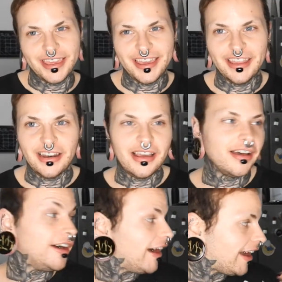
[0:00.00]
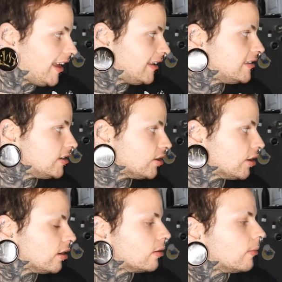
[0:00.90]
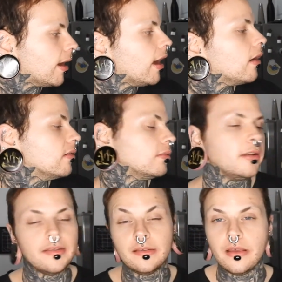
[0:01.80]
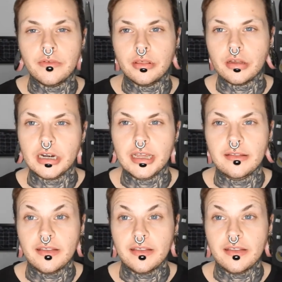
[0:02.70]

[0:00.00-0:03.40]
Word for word: again. Uh, I dinner around 7.30.